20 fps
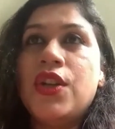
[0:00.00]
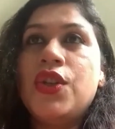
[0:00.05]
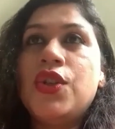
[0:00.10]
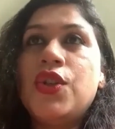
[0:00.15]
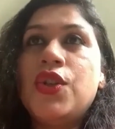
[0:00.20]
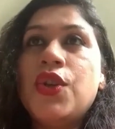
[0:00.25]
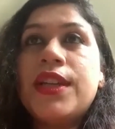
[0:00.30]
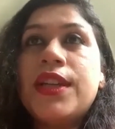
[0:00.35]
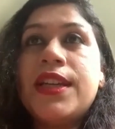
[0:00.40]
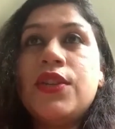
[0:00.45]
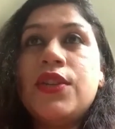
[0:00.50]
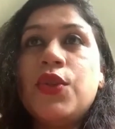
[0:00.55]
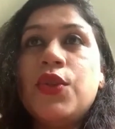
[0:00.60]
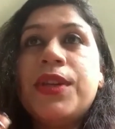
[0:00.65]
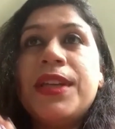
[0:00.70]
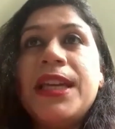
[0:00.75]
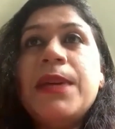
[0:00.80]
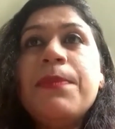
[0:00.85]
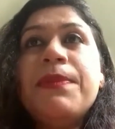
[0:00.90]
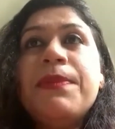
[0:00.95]
So to
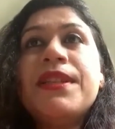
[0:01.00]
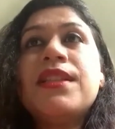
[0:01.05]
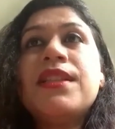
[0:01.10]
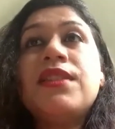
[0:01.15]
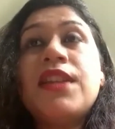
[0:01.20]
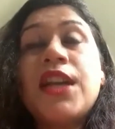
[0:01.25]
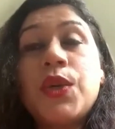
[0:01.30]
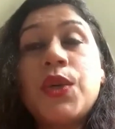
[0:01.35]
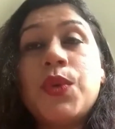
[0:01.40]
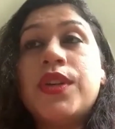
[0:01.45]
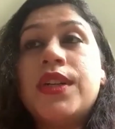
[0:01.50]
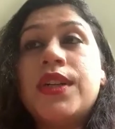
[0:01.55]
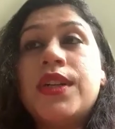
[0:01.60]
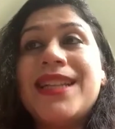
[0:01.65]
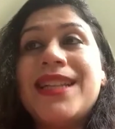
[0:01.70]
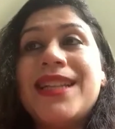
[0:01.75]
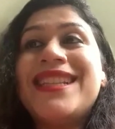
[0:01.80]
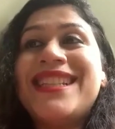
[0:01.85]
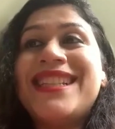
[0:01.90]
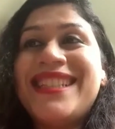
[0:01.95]
keep its network
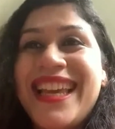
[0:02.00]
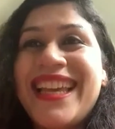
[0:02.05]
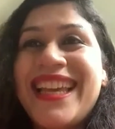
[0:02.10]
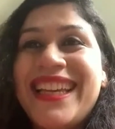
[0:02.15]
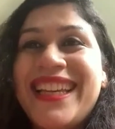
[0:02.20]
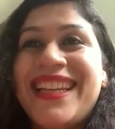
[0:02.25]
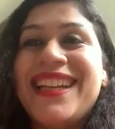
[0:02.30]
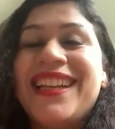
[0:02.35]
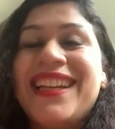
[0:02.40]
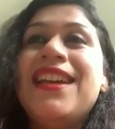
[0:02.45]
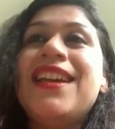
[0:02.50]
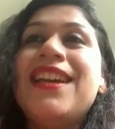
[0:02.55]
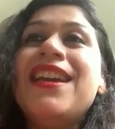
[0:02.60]
in sync,